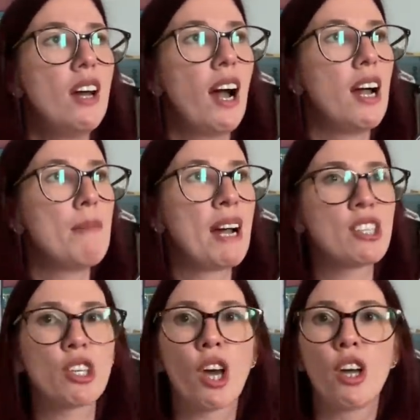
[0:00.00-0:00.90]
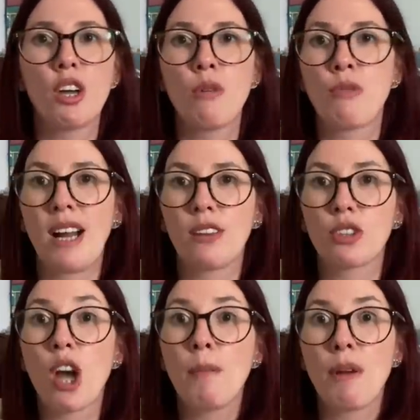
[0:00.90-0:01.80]
I had to go around
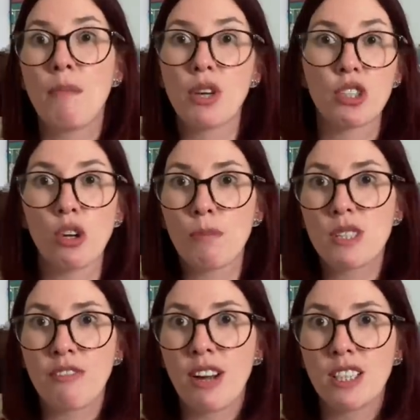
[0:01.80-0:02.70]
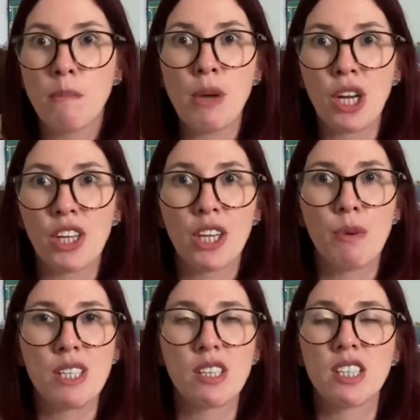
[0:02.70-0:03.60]
a couple of bookshops to find a book that
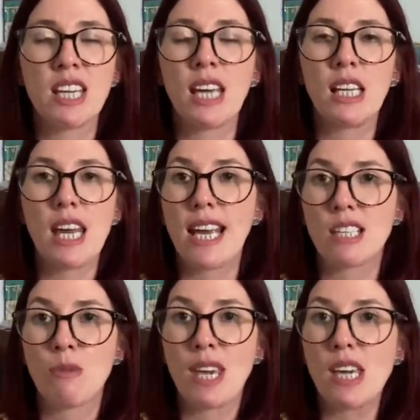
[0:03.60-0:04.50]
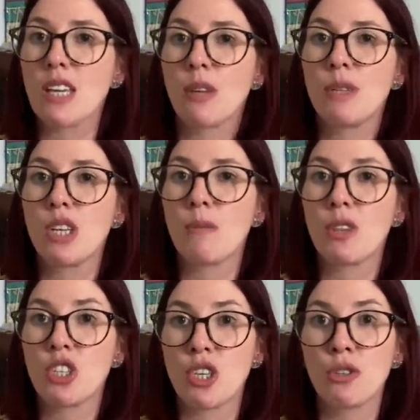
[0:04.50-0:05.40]
we're studying next week that we're doing with
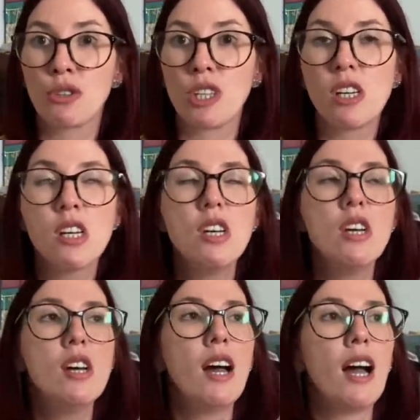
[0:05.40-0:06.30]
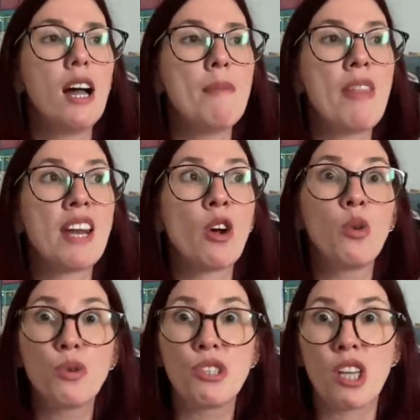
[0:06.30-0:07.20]
the children. And then I
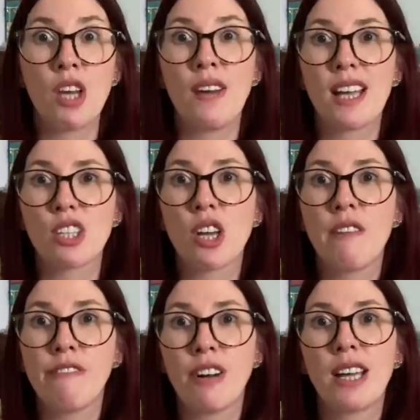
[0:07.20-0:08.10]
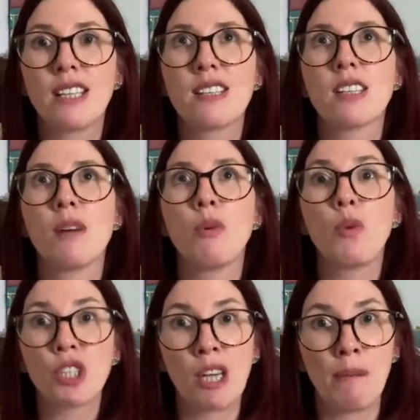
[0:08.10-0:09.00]
also had to go and find some
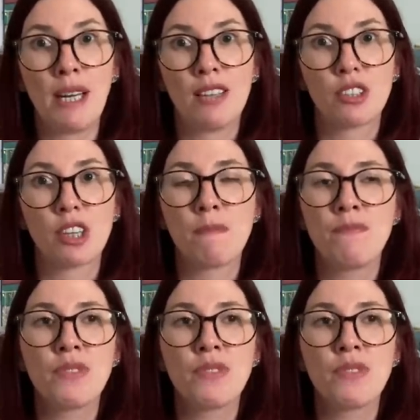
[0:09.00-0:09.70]
washing powder.